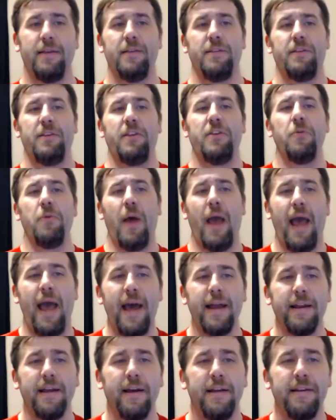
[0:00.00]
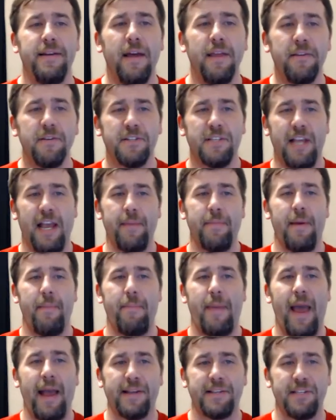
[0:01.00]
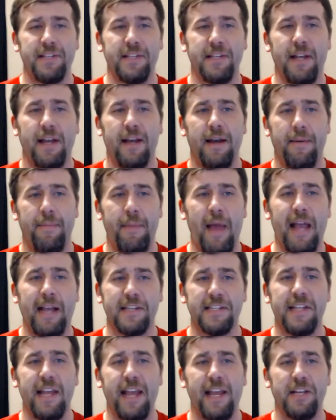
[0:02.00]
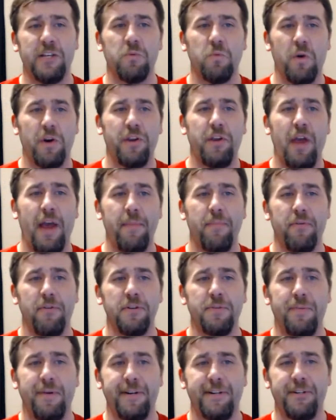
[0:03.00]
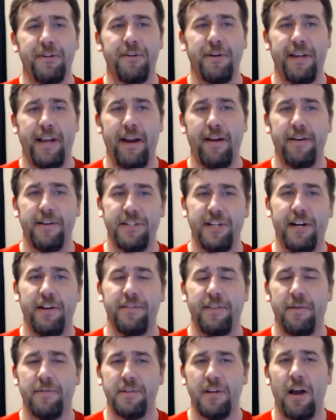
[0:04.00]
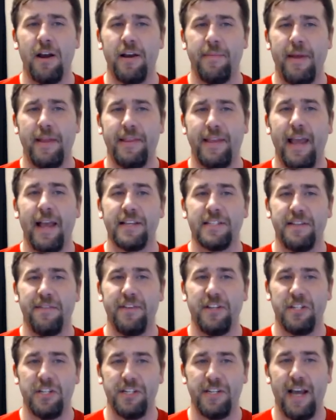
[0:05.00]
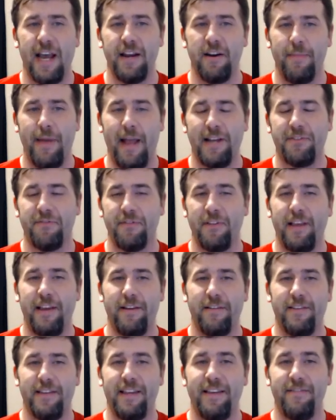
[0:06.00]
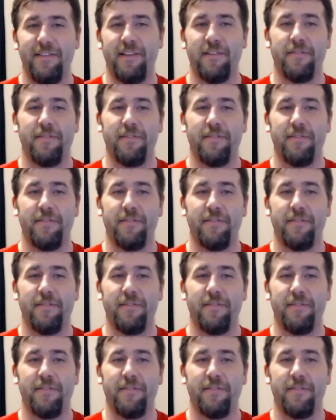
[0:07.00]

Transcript: You had another segment backstage where you had Bruce Pritchard and Karen Jarrett. They were talking about the X Division title match for later in the evening.